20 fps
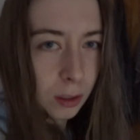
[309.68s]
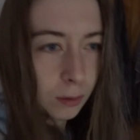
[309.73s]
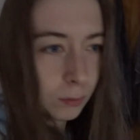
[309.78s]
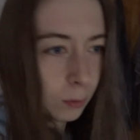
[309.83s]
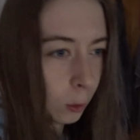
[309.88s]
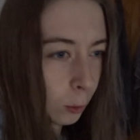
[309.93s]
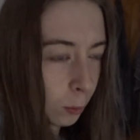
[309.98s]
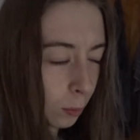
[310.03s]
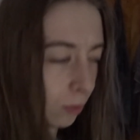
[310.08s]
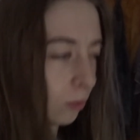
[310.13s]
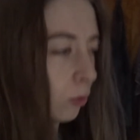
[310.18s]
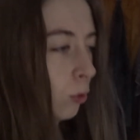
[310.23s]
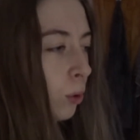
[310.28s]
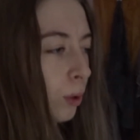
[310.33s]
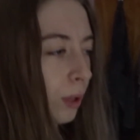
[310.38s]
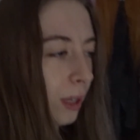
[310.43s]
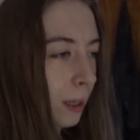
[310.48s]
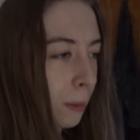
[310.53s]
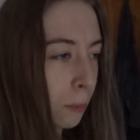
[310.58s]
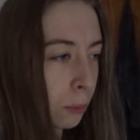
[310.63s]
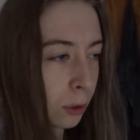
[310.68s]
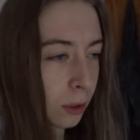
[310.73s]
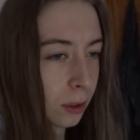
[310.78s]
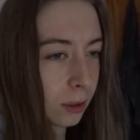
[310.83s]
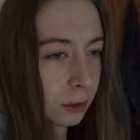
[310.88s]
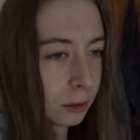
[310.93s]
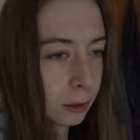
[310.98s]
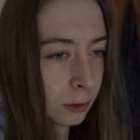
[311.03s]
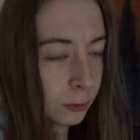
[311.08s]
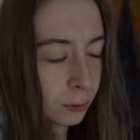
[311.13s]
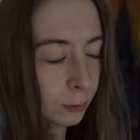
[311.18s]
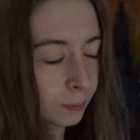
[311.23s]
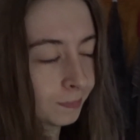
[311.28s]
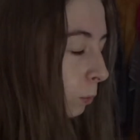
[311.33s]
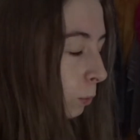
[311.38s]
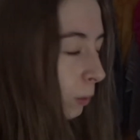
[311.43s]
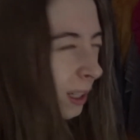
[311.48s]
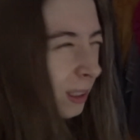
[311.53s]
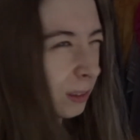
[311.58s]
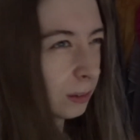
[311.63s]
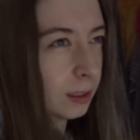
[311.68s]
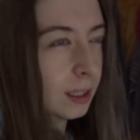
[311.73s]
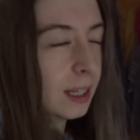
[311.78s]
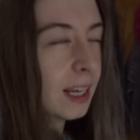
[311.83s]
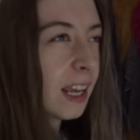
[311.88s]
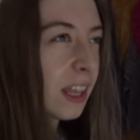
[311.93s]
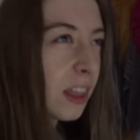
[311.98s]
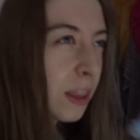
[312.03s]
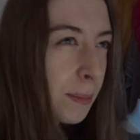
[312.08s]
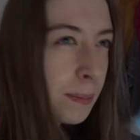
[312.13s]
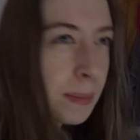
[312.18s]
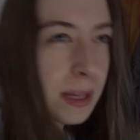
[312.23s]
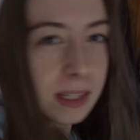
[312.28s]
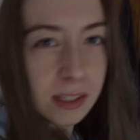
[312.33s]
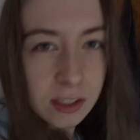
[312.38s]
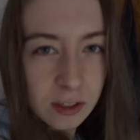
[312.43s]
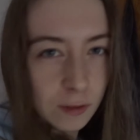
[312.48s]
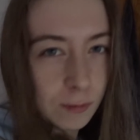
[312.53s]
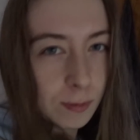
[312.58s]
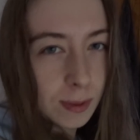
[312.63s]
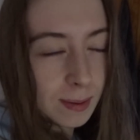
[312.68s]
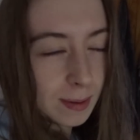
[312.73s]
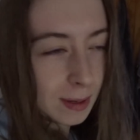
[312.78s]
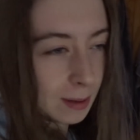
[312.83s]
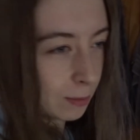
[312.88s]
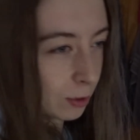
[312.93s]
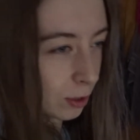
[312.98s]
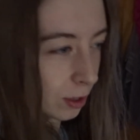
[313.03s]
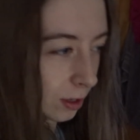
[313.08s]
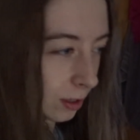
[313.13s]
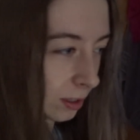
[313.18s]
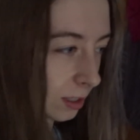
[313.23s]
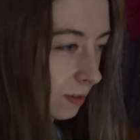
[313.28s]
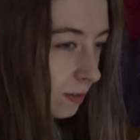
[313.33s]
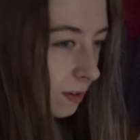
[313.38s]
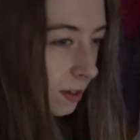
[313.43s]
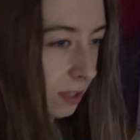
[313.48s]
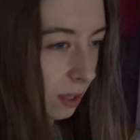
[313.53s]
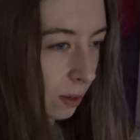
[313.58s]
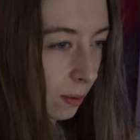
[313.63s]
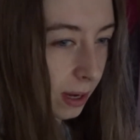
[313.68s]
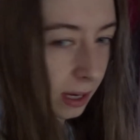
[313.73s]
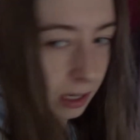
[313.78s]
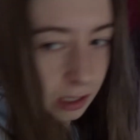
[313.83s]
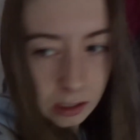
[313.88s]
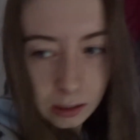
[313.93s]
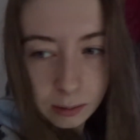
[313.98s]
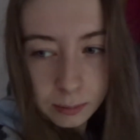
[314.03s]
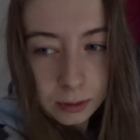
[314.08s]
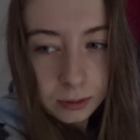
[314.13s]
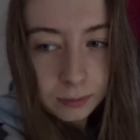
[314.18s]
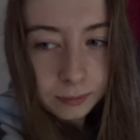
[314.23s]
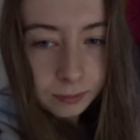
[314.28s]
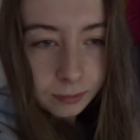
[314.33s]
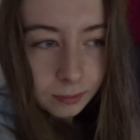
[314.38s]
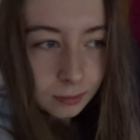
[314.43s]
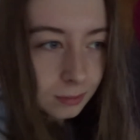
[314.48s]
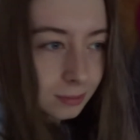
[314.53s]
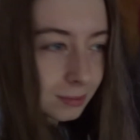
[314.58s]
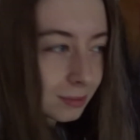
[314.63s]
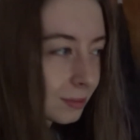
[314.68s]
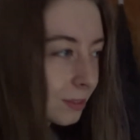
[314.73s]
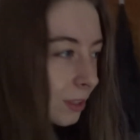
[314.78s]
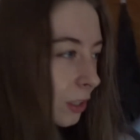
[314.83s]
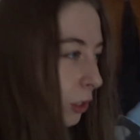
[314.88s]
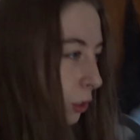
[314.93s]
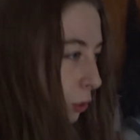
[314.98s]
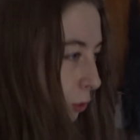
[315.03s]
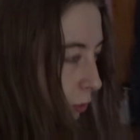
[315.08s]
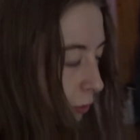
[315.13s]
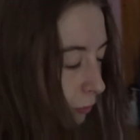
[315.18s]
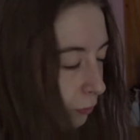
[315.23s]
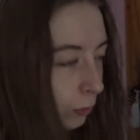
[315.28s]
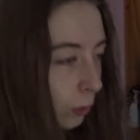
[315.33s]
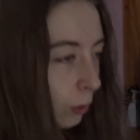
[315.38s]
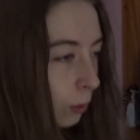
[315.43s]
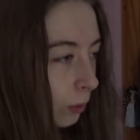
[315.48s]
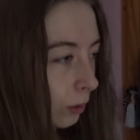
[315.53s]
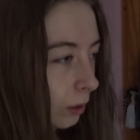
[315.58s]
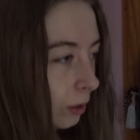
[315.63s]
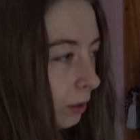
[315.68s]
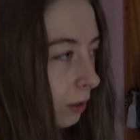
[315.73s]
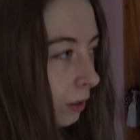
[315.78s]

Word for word: the vlog before I get productive. Well, in the midst of me being productive because I wake up do the vlog,